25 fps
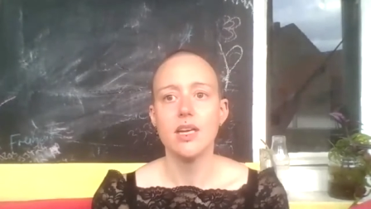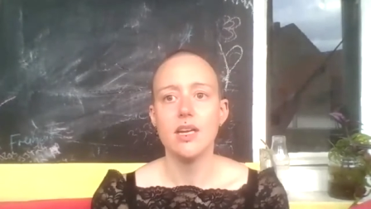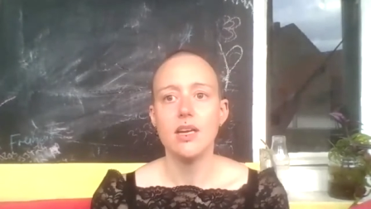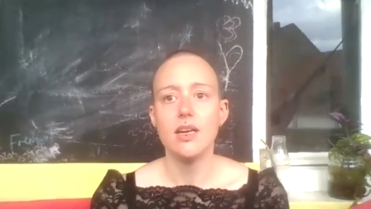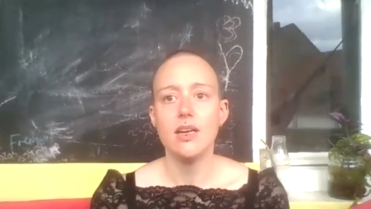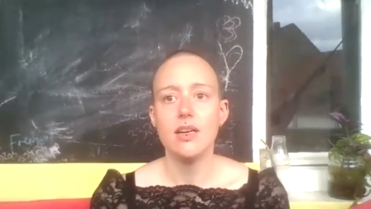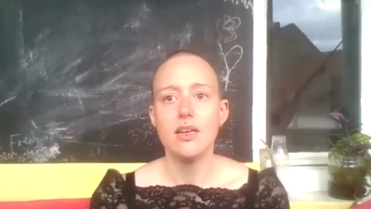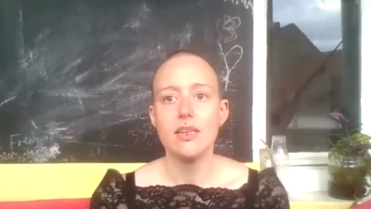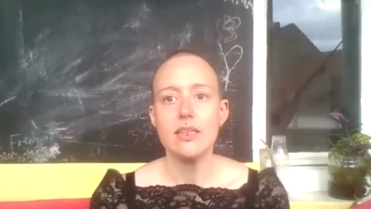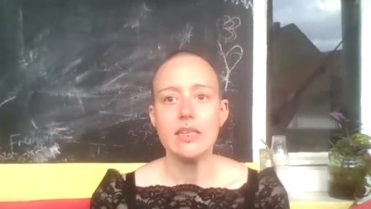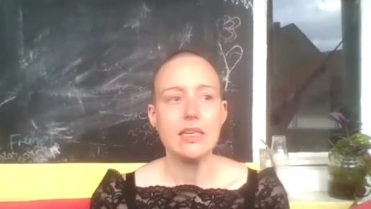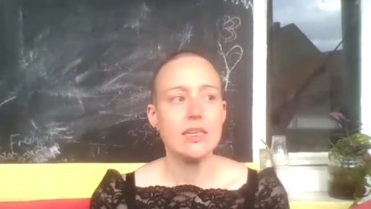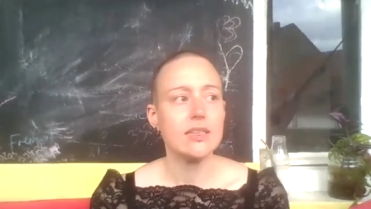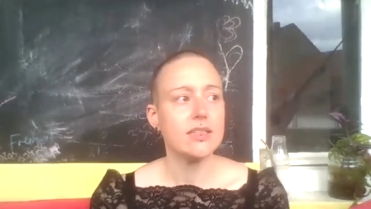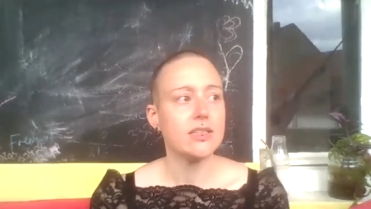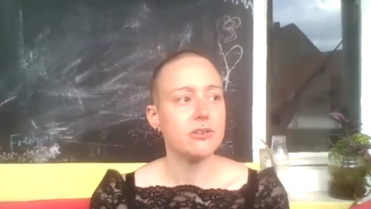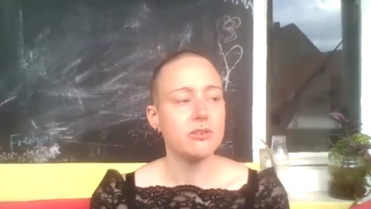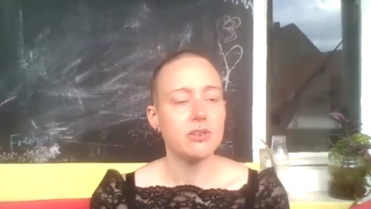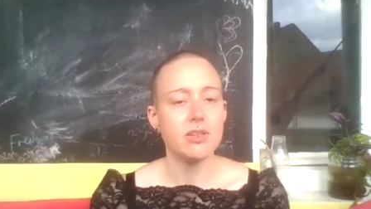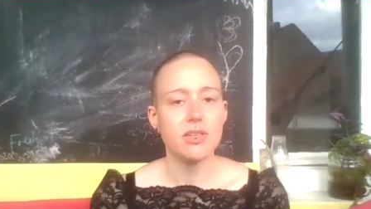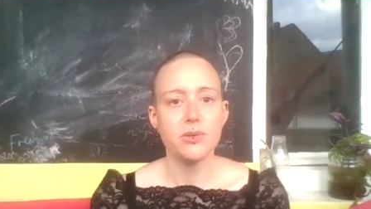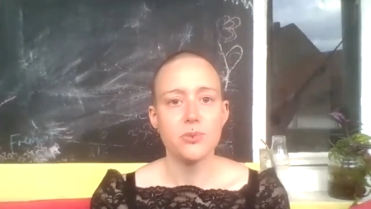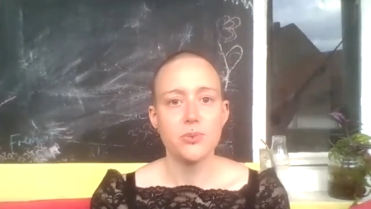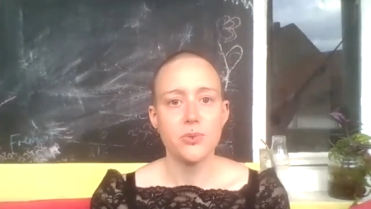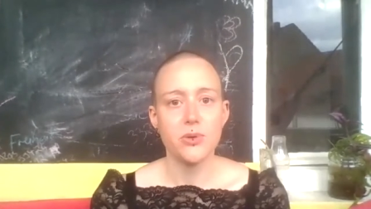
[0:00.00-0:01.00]
yeah, now
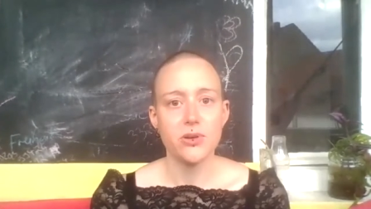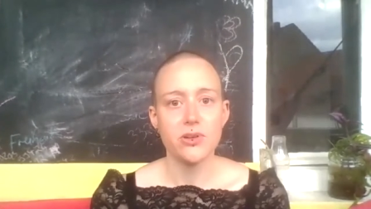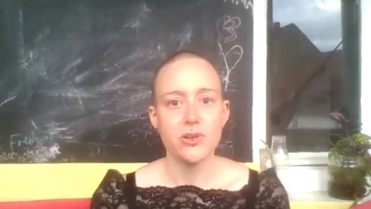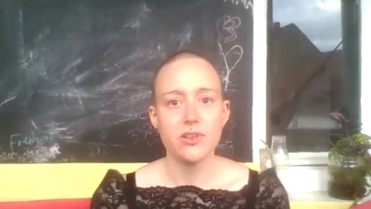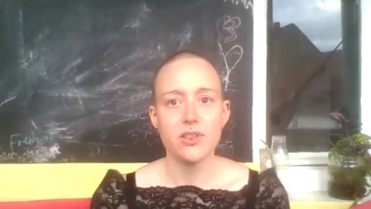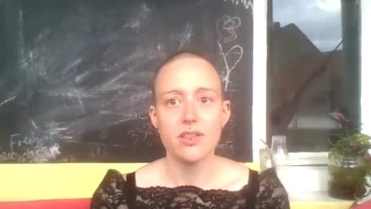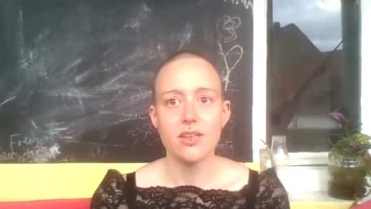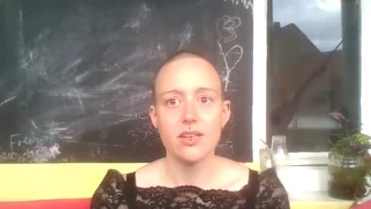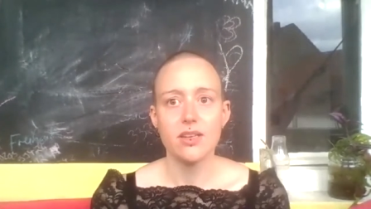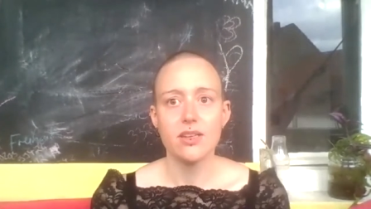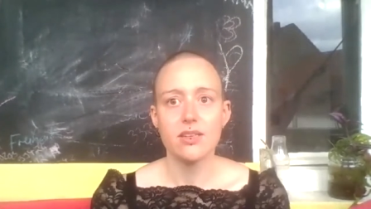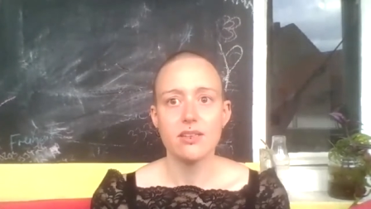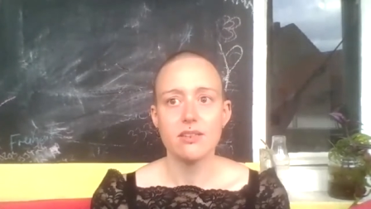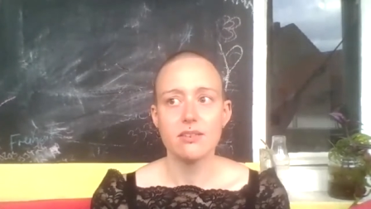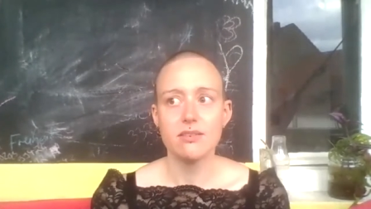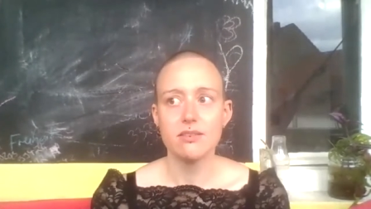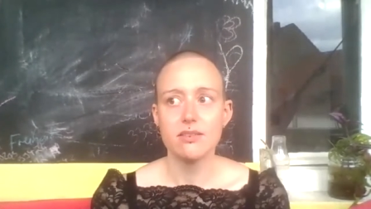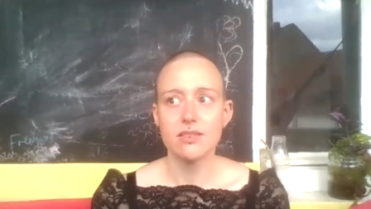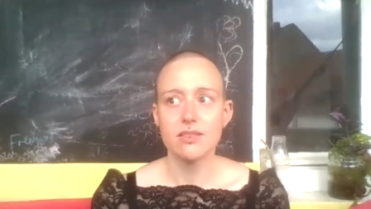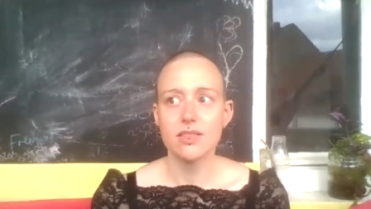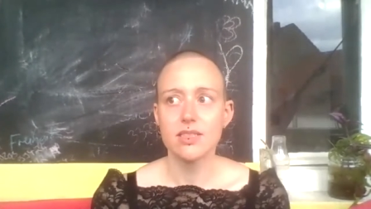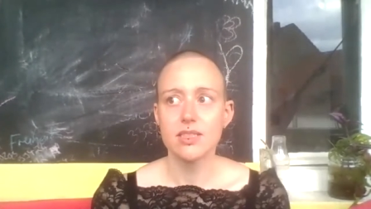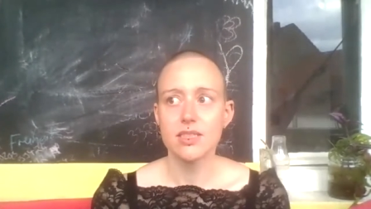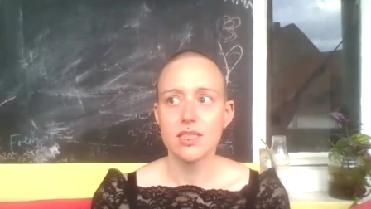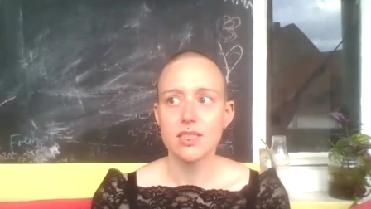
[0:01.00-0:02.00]
I work there
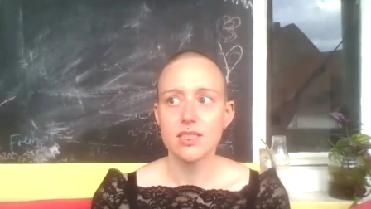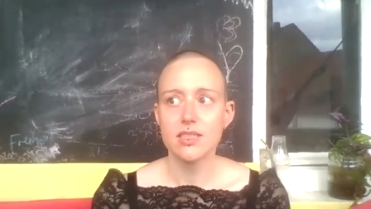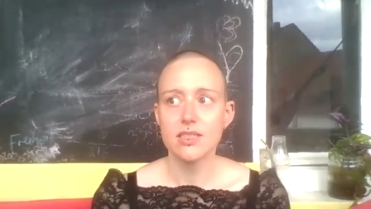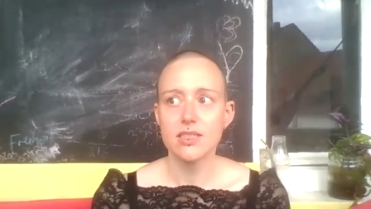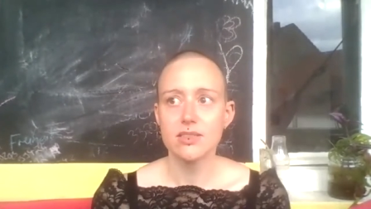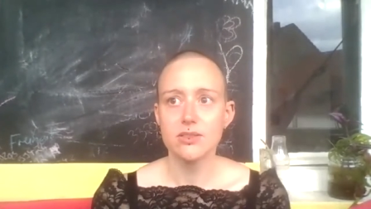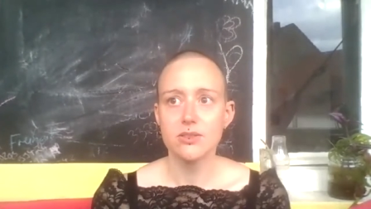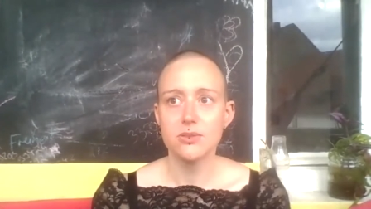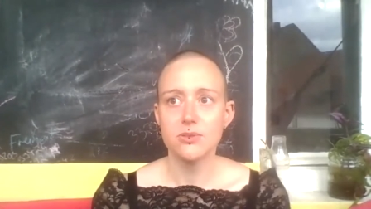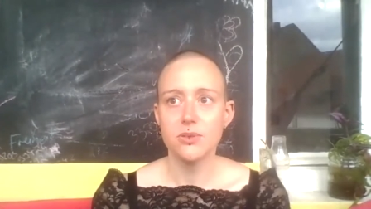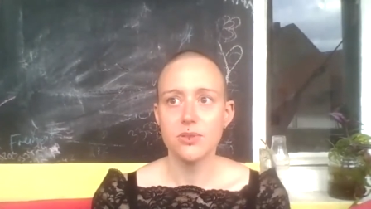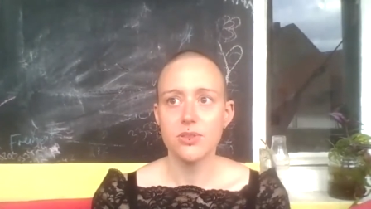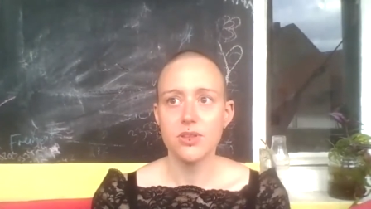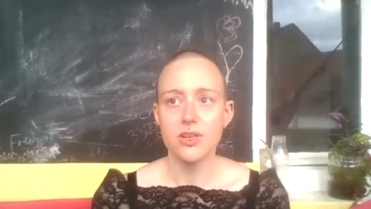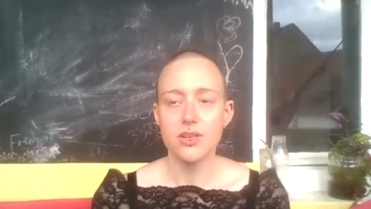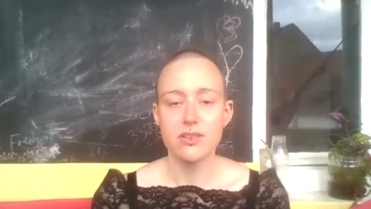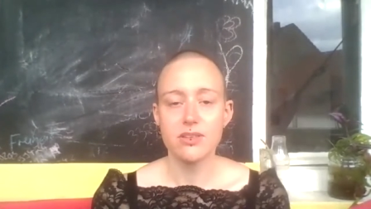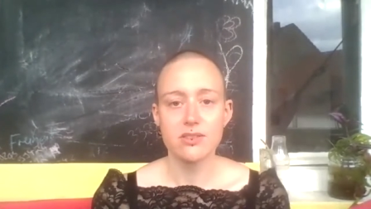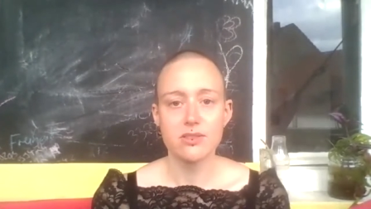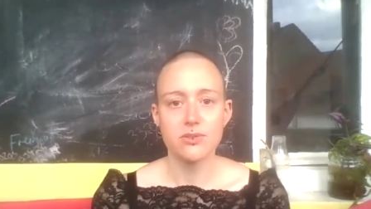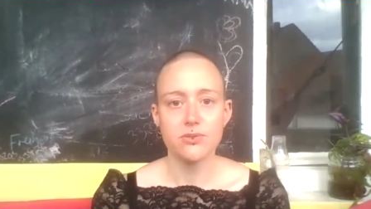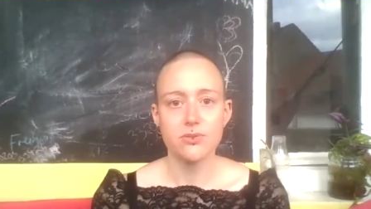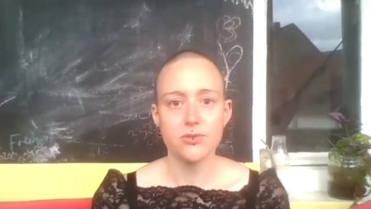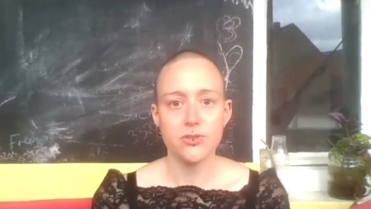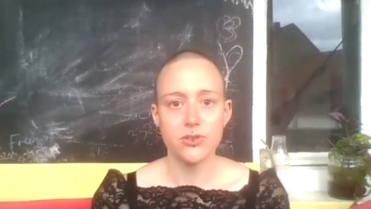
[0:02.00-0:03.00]
since
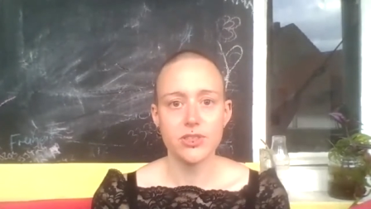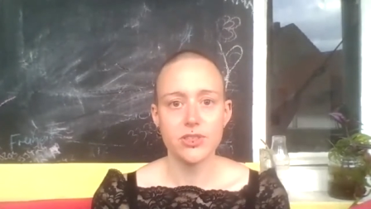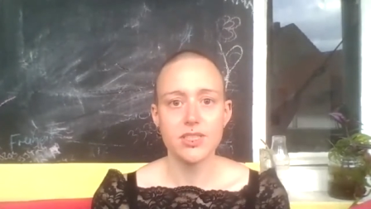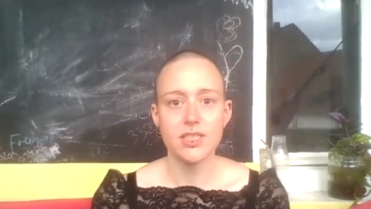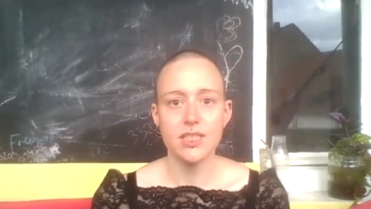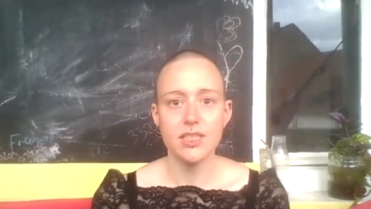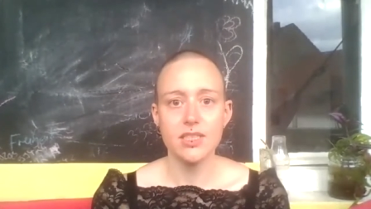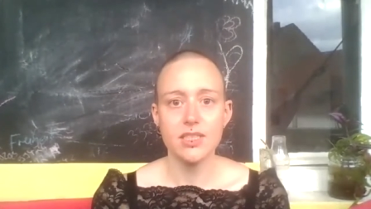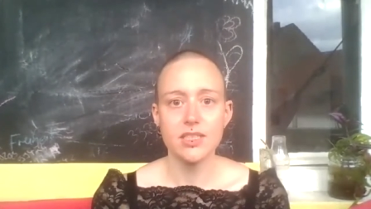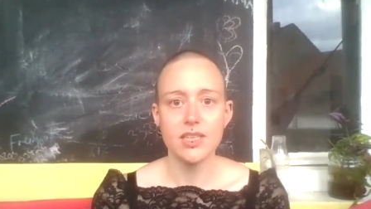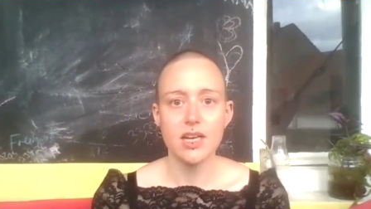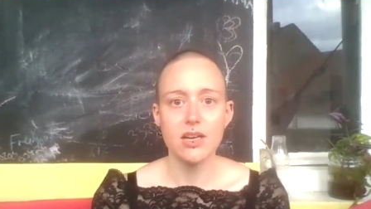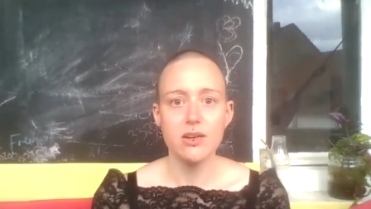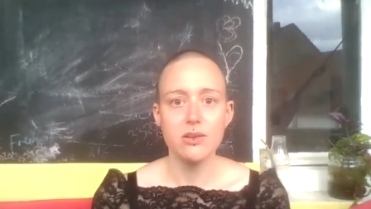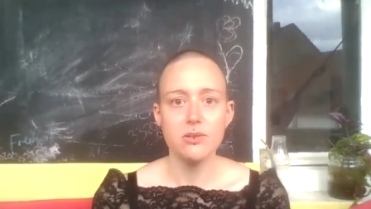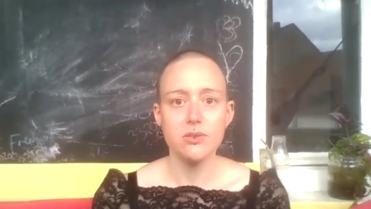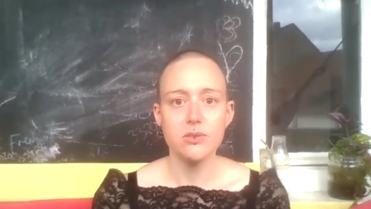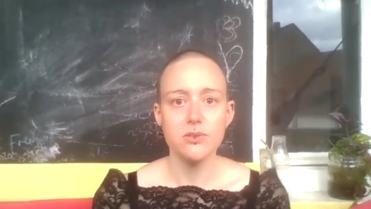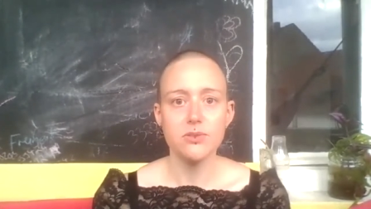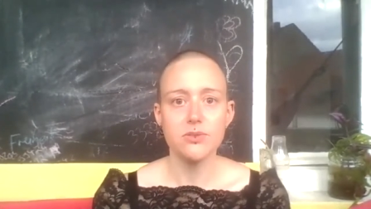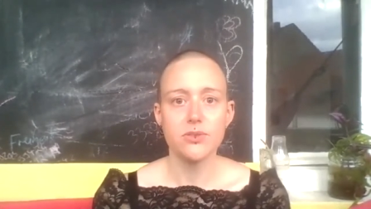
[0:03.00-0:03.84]
2014 now,